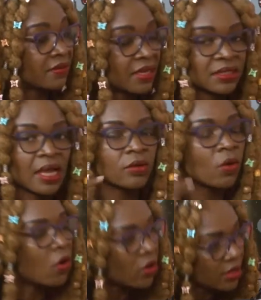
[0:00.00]
governance at
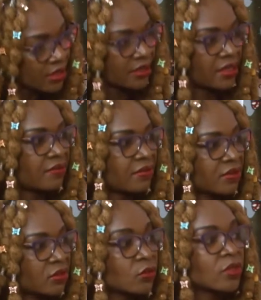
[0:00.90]
all these
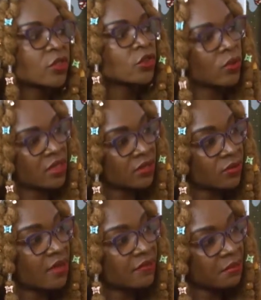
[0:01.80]
levels to ensure
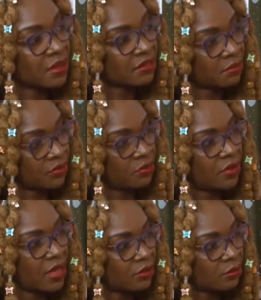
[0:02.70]
that we have the best
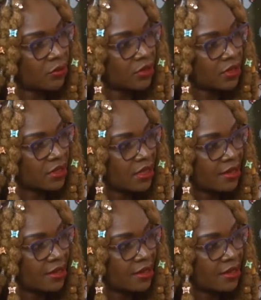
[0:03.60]
possible output.